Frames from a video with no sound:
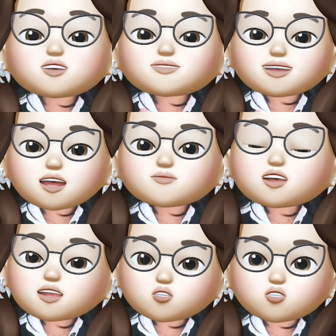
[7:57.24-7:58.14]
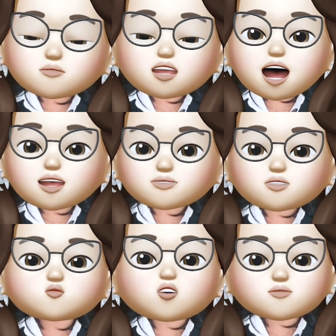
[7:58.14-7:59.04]
the self-attention
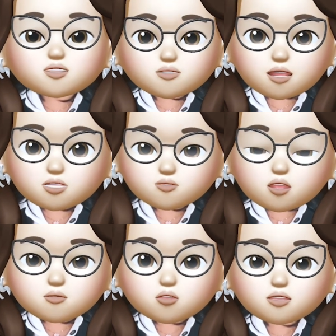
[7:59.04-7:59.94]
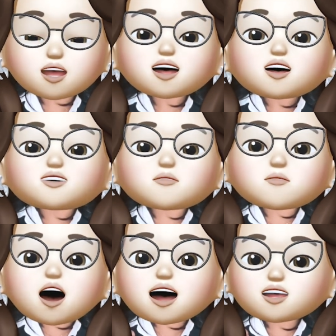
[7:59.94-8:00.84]
mechanism of this transformer and the
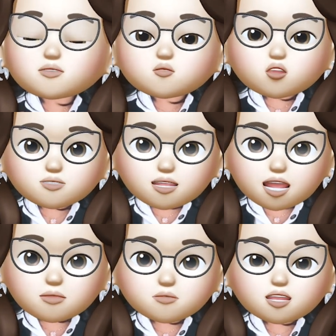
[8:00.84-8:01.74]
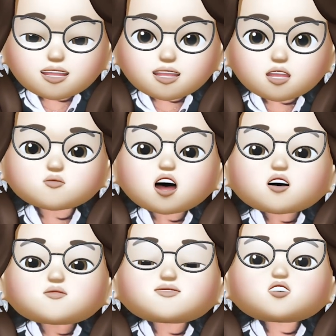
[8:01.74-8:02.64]
parallel processing ability,
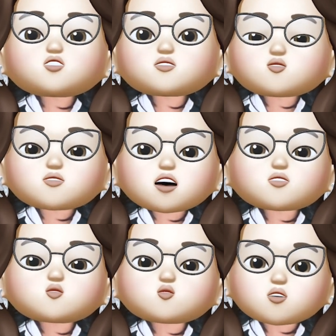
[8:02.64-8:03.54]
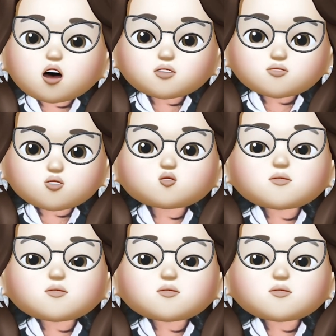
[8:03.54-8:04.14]
which is going to solve you